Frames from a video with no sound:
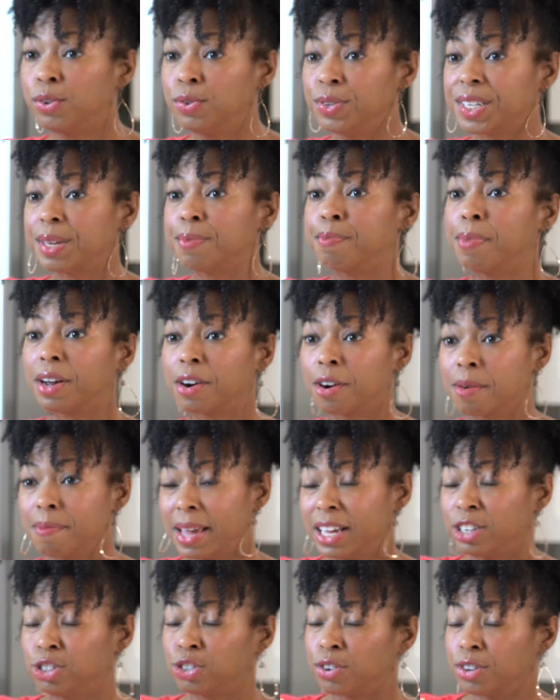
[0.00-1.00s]
using butter,
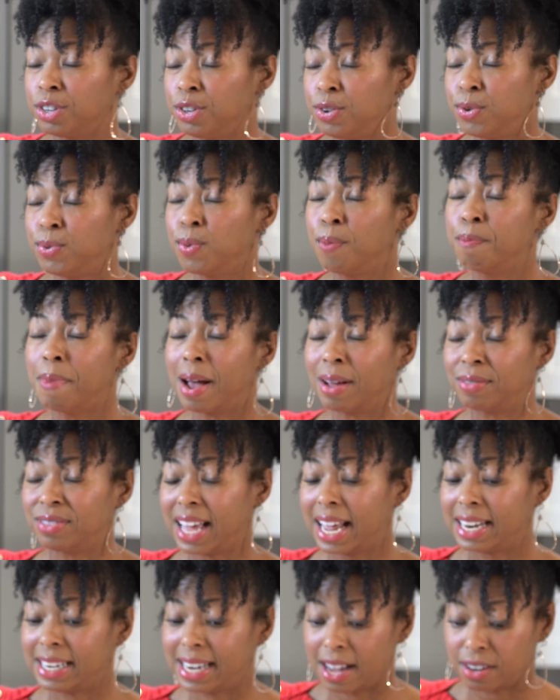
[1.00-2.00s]
make sure you melt
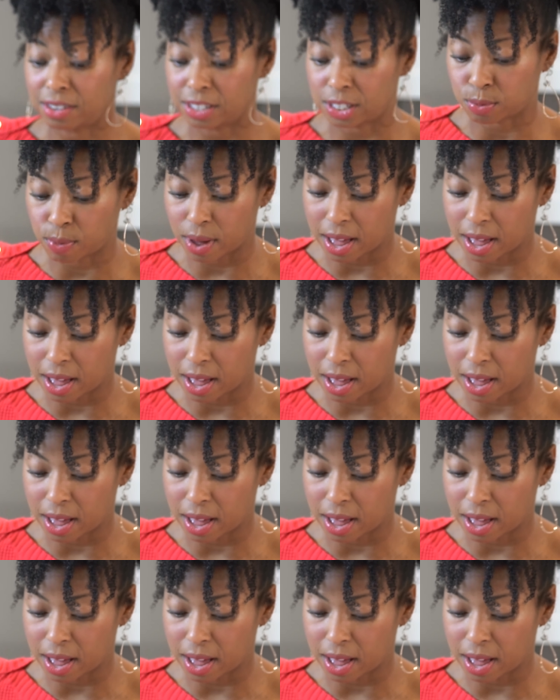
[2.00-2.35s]
that down as